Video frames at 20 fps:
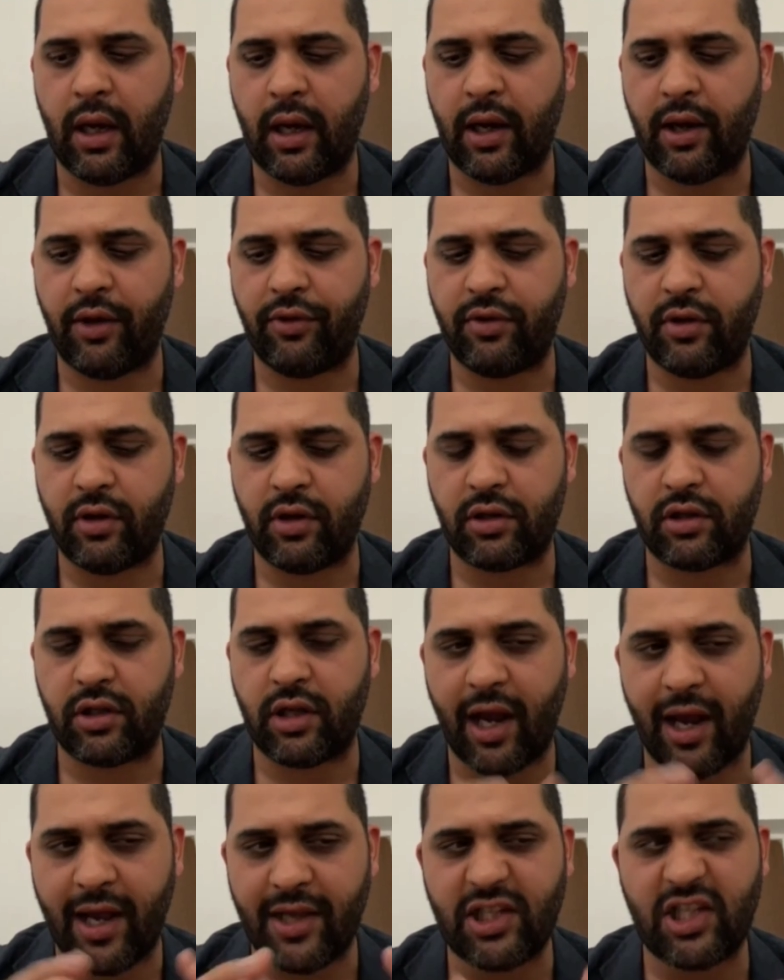the
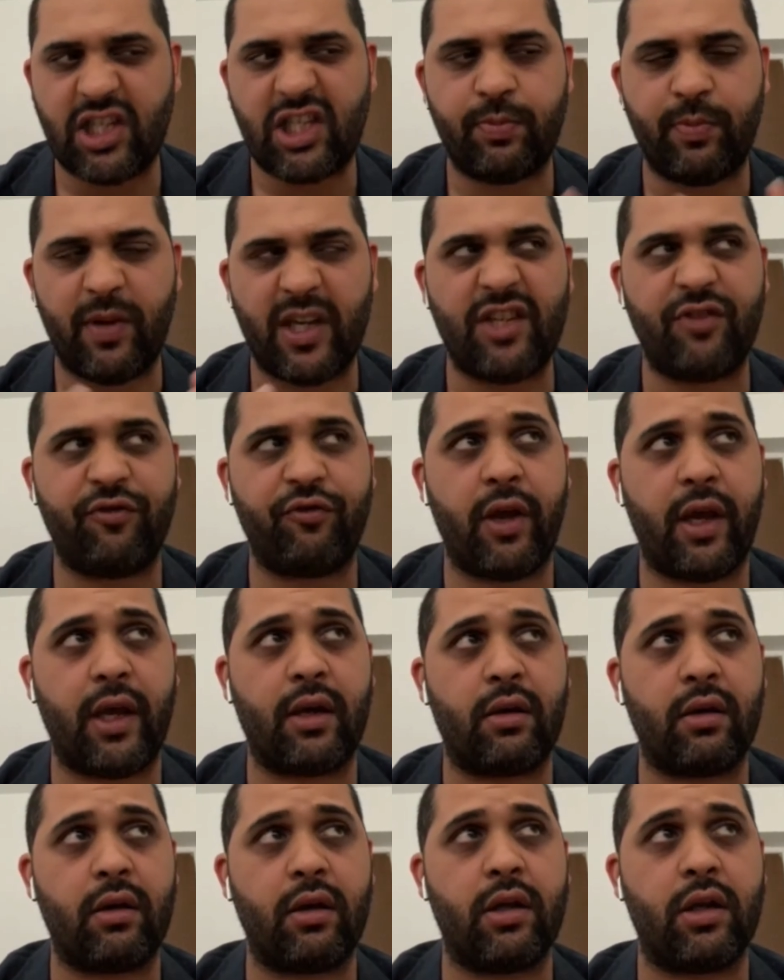
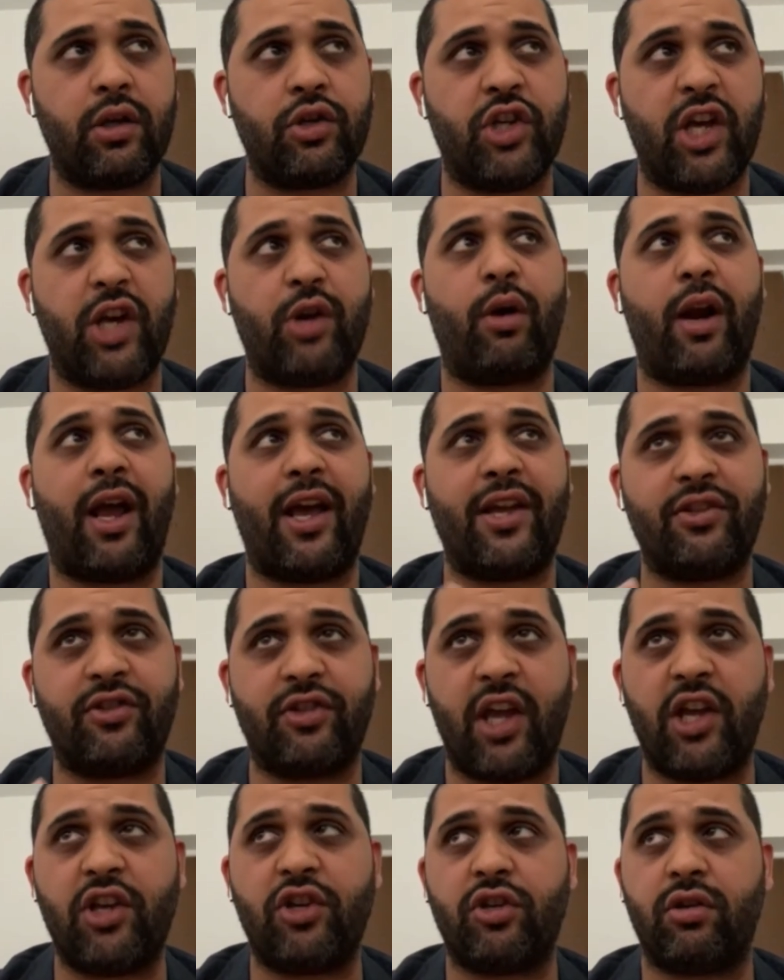task-specific
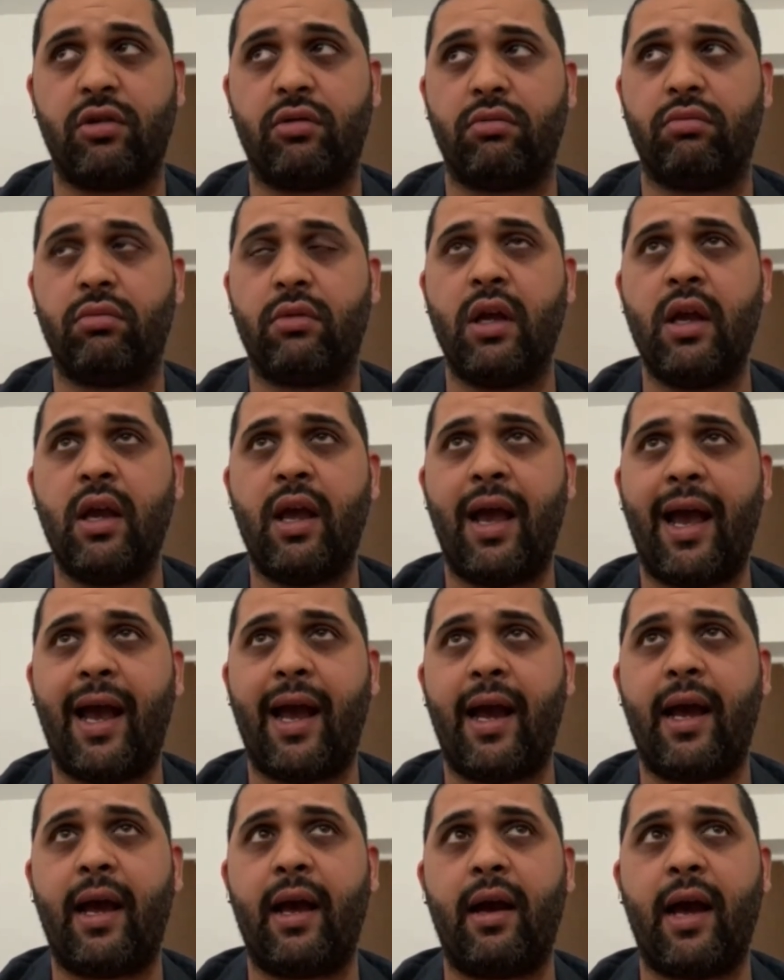generalization
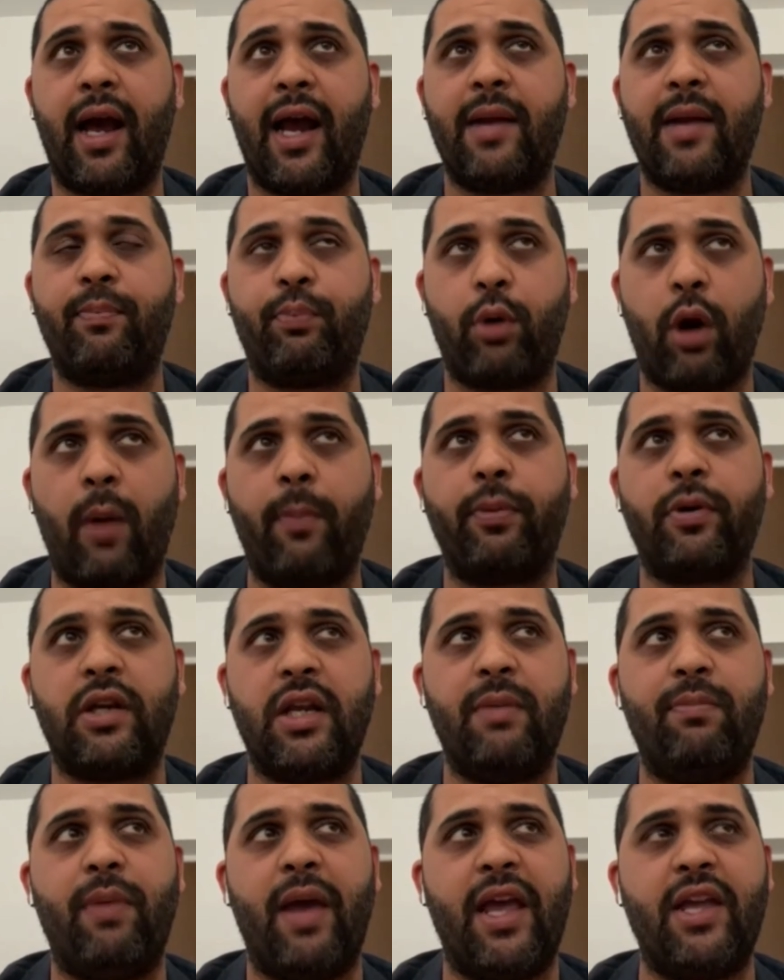and
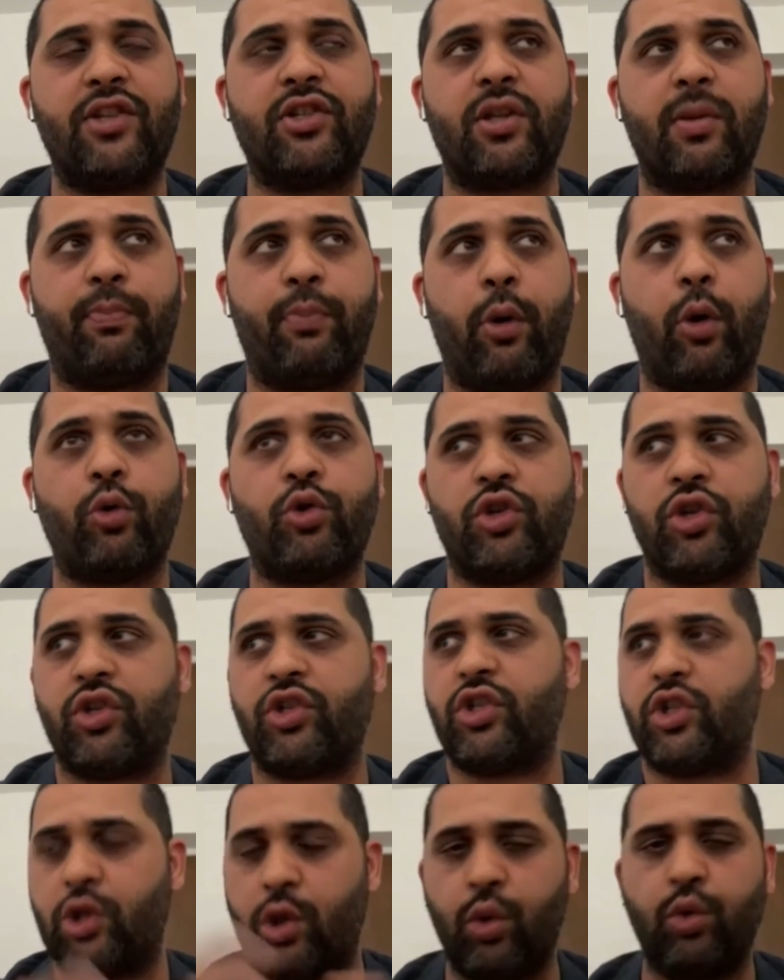property-based
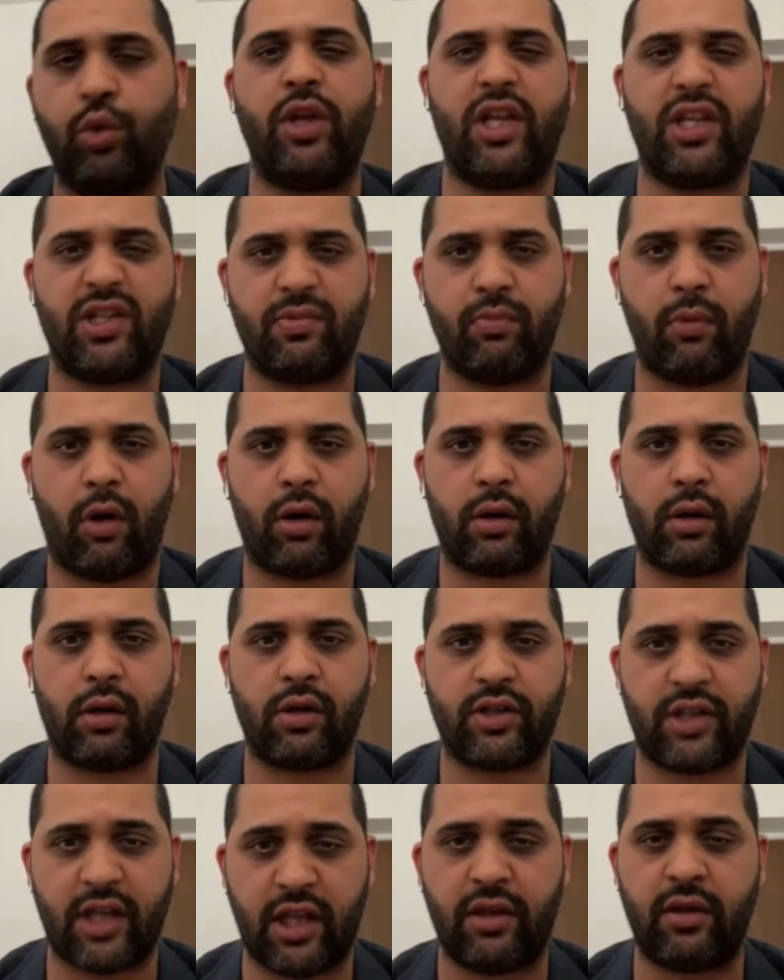approaches to these models.